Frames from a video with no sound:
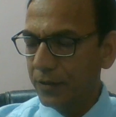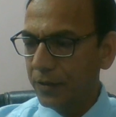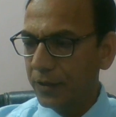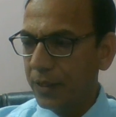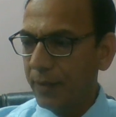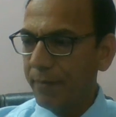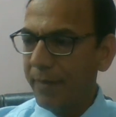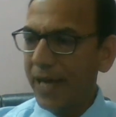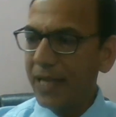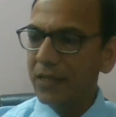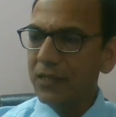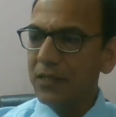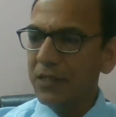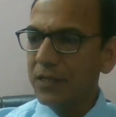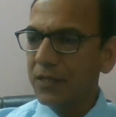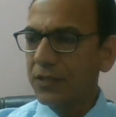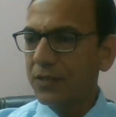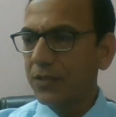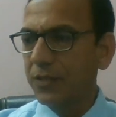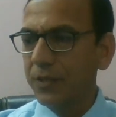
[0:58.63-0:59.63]
The
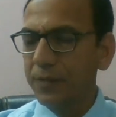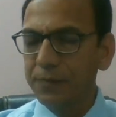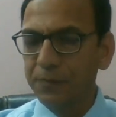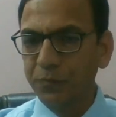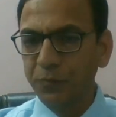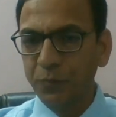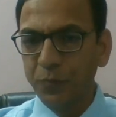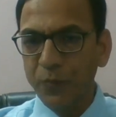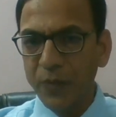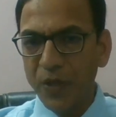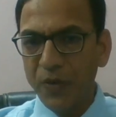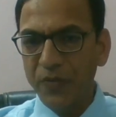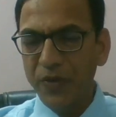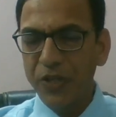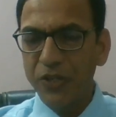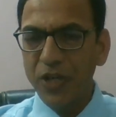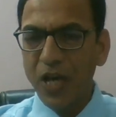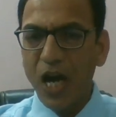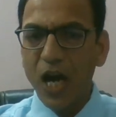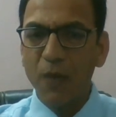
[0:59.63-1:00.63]
methods
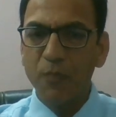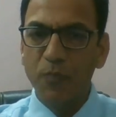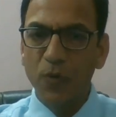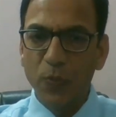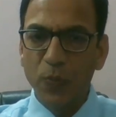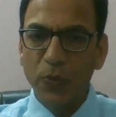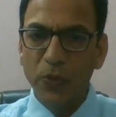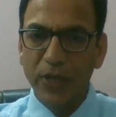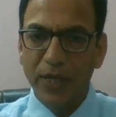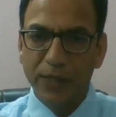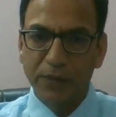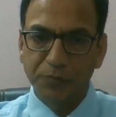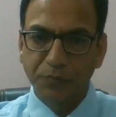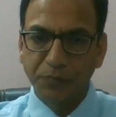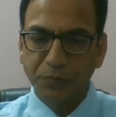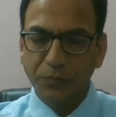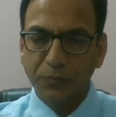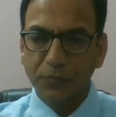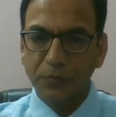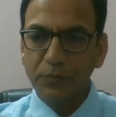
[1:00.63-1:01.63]
which are popular
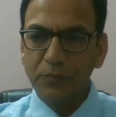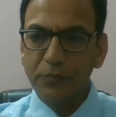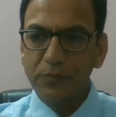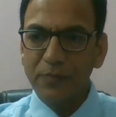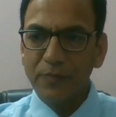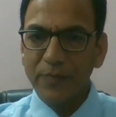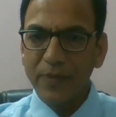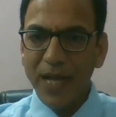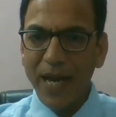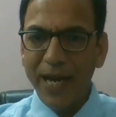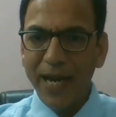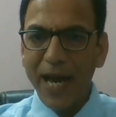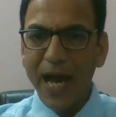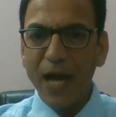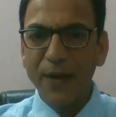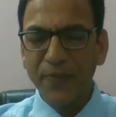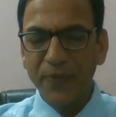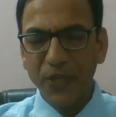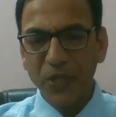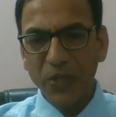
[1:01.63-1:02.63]
and
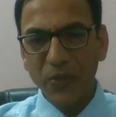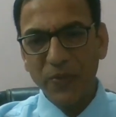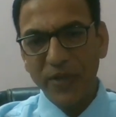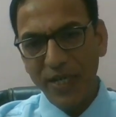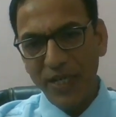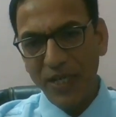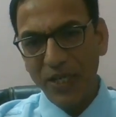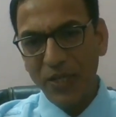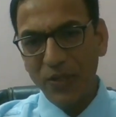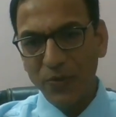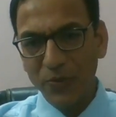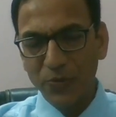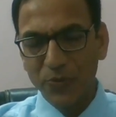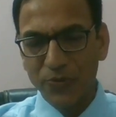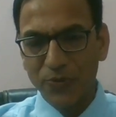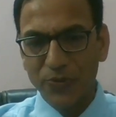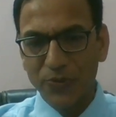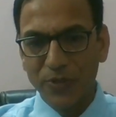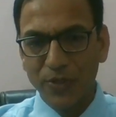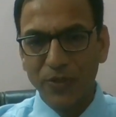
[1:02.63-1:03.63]
are frequently
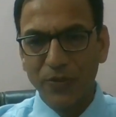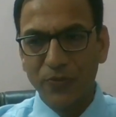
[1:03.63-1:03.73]
used